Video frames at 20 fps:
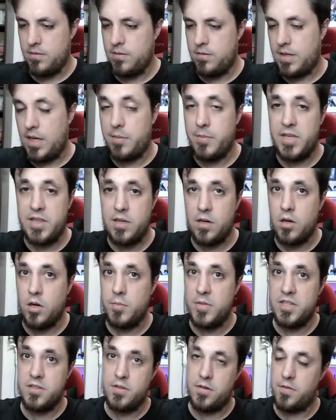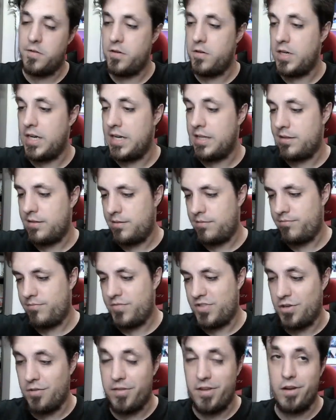Tell me in the comments if you get
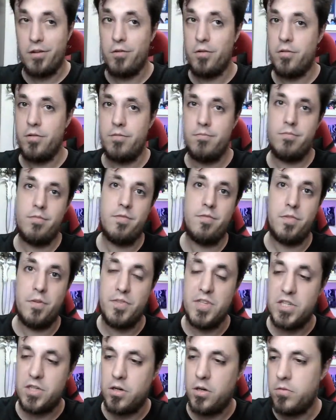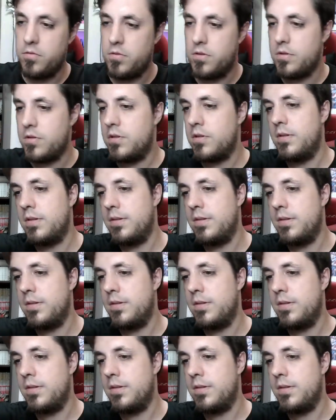something good from these codes.